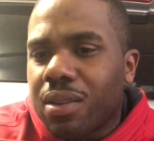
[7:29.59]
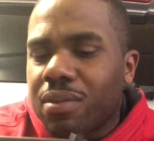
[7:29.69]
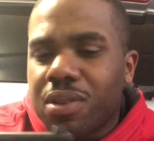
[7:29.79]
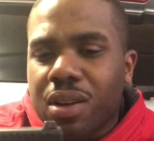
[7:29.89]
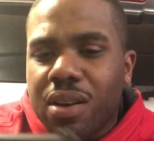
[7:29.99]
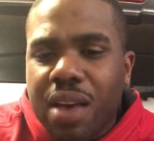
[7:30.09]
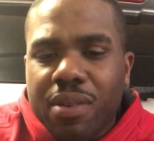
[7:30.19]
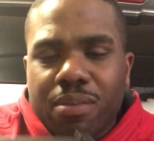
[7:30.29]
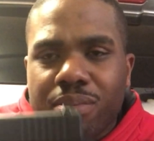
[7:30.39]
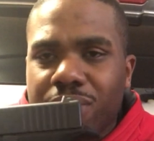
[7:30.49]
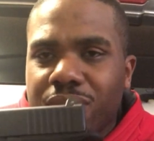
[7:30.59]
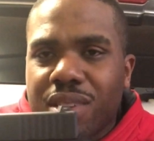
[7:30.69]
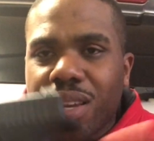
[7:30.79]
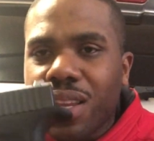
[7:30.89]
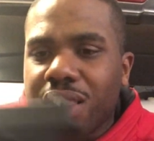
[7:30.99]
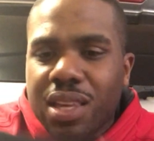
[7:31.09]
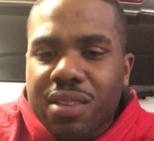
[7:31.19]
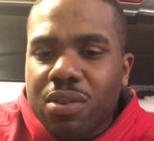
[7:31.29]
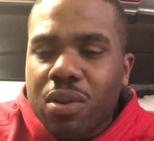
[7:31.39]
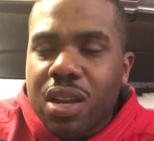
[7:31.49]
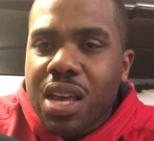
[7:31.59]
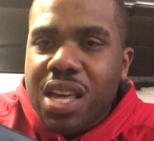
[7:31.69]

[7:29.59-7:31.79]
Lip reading: You know, haven't done anything to it.